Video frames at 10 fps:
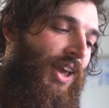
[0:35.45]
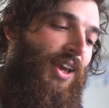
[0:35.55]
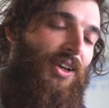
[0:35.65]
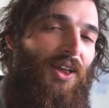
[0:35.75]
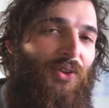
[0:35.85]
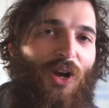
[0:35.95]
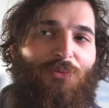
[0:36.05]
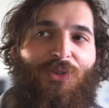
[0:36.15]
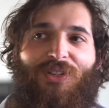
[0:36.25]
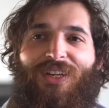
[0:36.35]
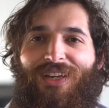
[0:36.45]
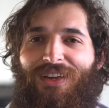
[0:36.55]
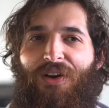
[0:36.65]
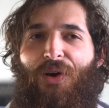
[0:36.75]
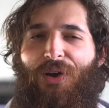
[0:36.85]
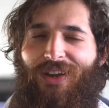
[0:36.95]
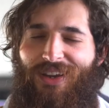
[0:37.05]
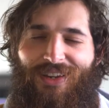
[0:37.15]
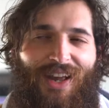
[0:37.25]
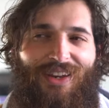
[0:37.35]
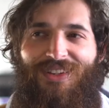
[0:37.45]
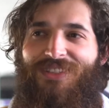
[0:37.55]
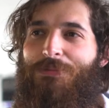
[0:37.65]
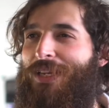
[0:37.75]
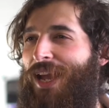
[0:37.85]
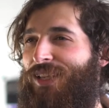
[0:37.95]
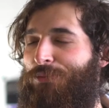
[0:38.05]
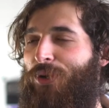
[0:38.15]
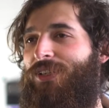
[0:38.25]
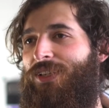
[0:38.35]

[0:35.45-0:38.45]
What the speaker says: a colorimeter kind of needs to be calibrated